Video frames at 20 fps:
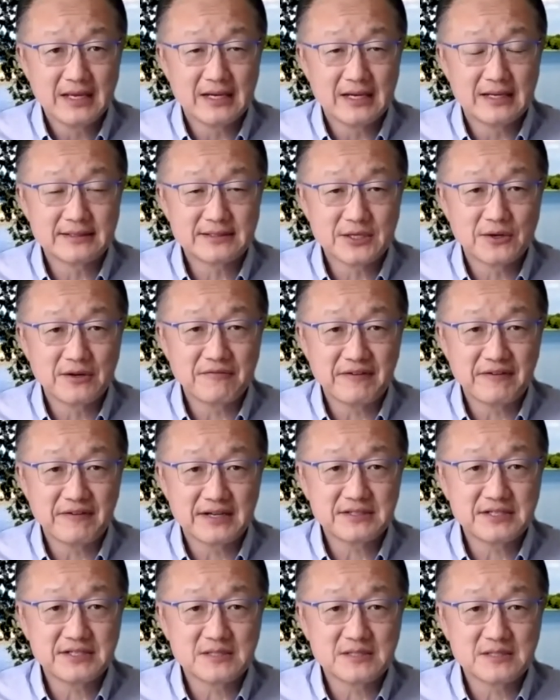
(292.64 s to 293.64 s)
Tony
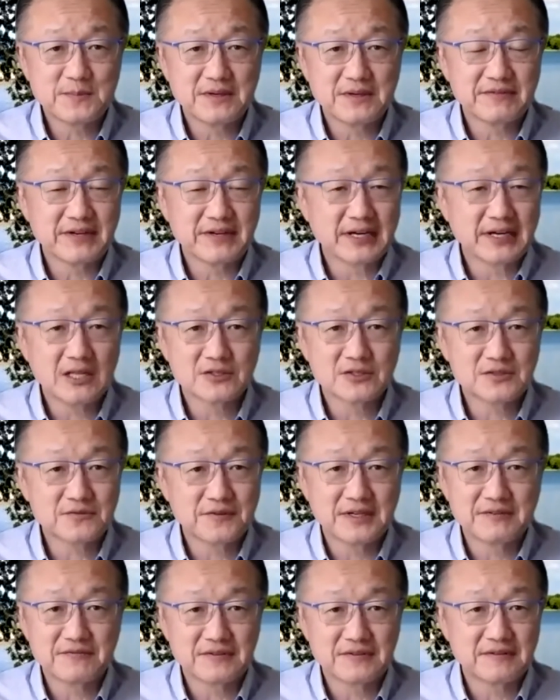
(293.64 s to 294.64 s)
Fauci has been a very close
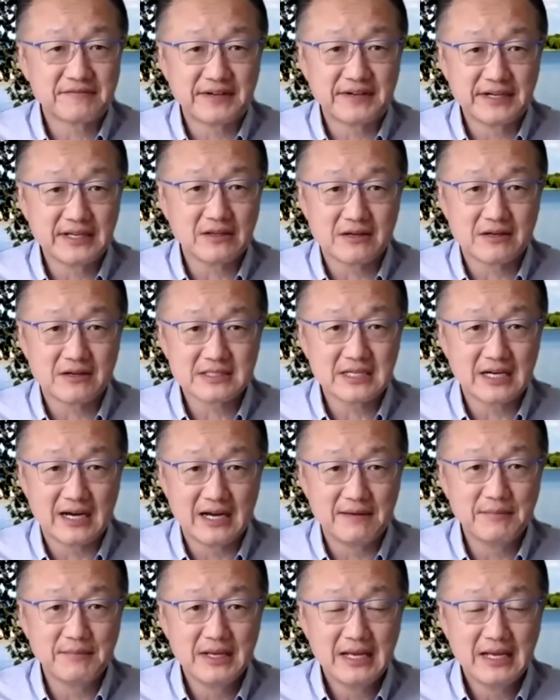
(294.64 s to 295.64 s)
friend for a very long
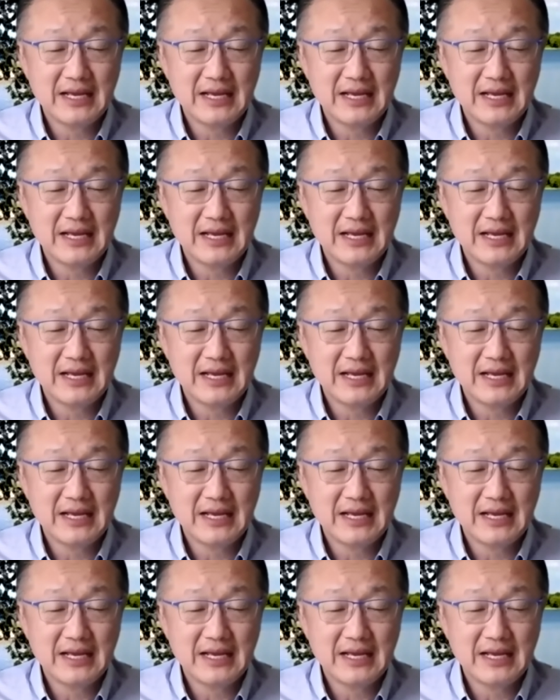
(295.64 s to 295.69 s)
time.